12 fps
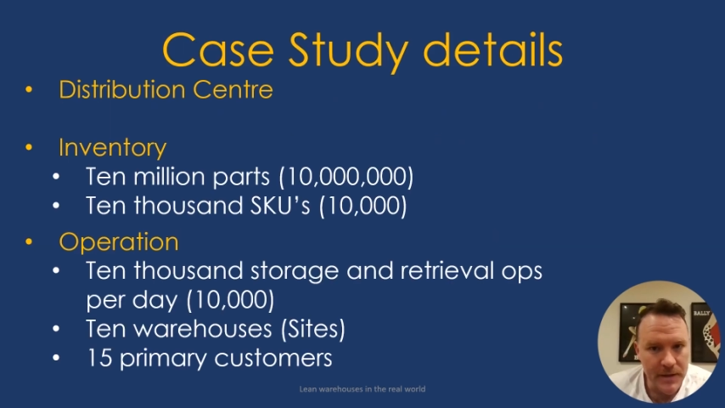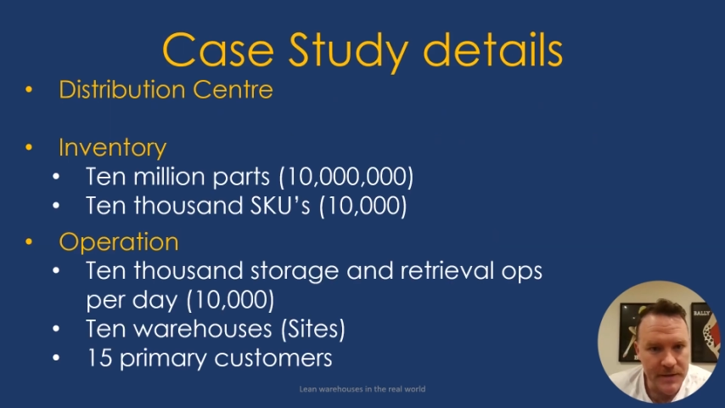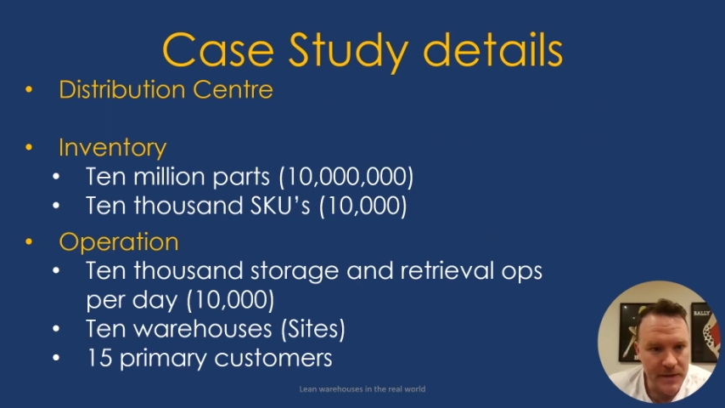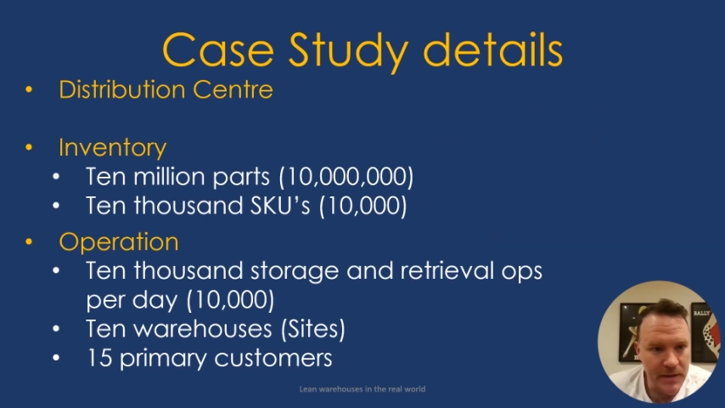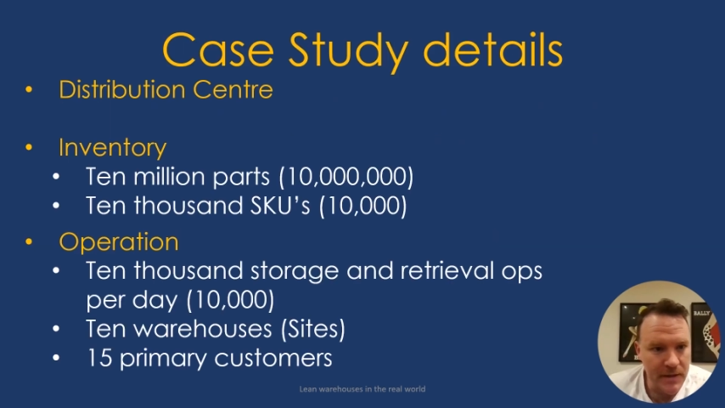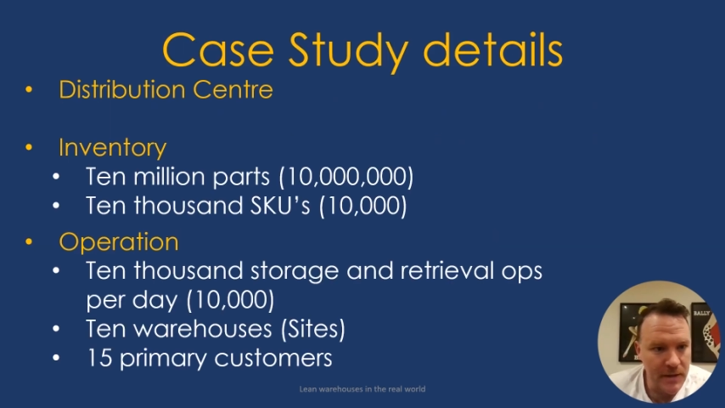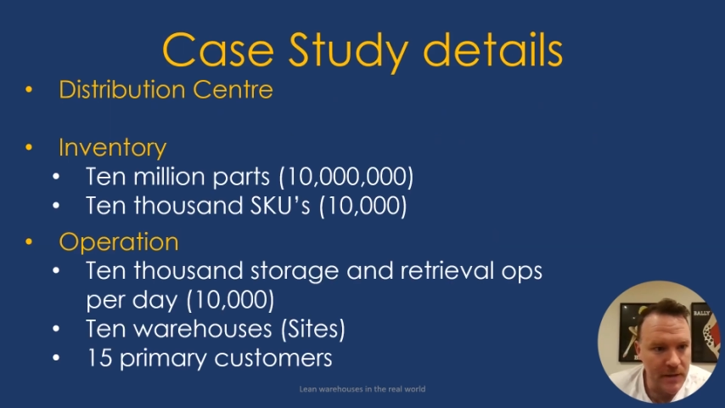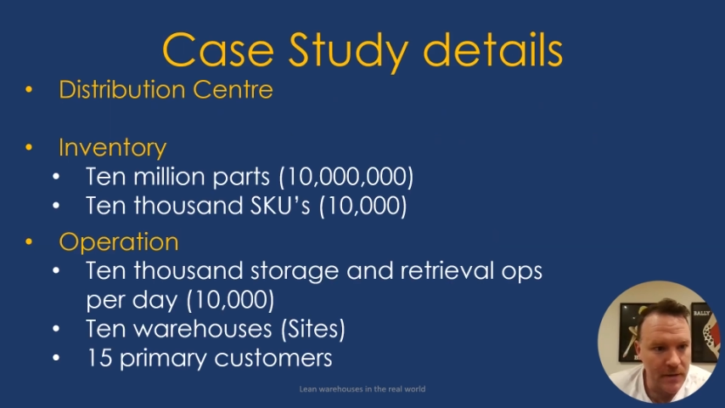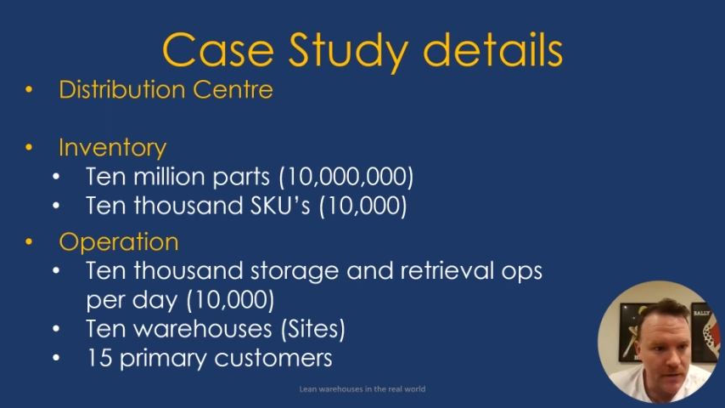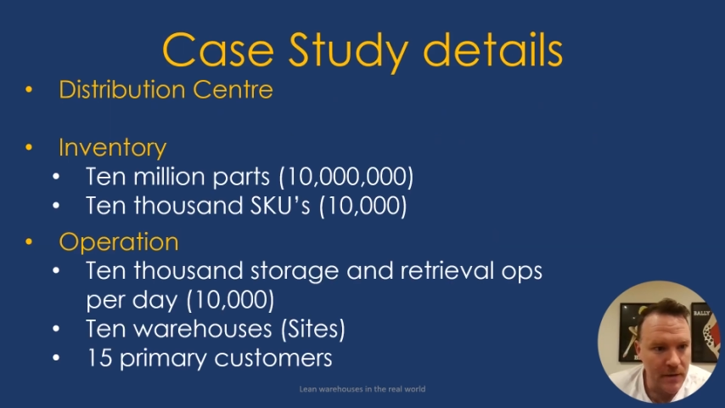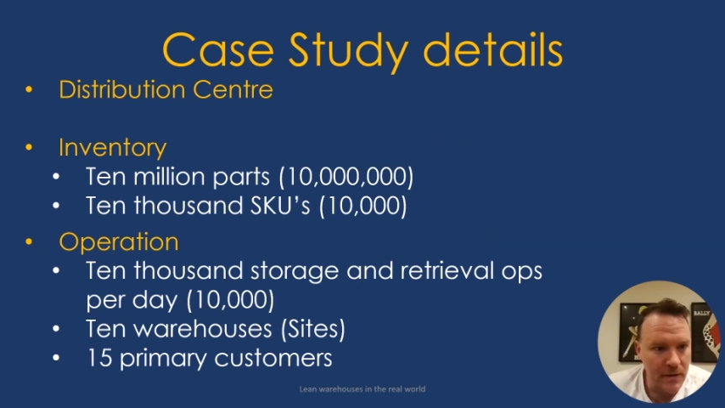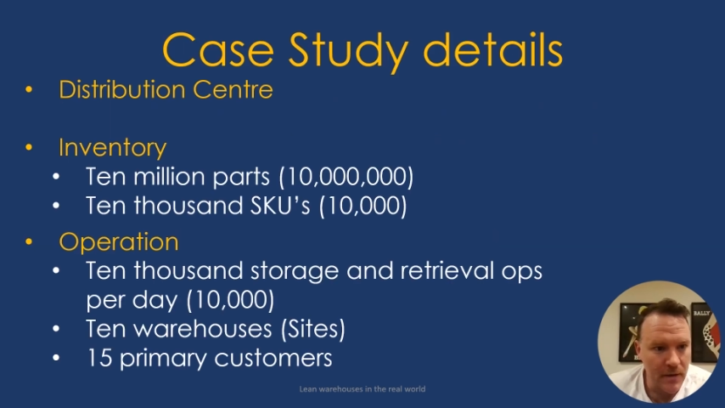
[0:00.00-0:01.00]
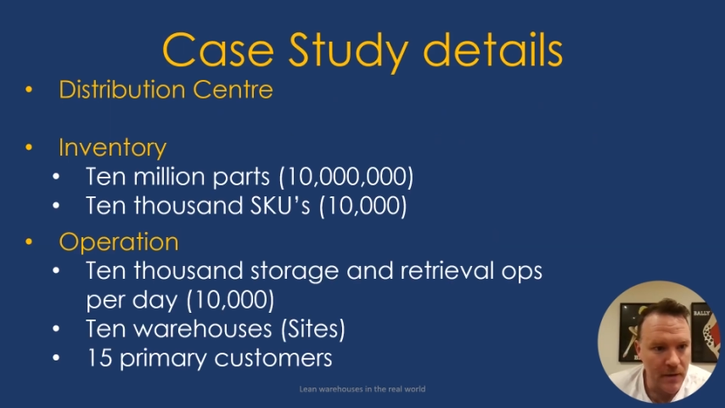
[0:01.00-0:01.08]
case study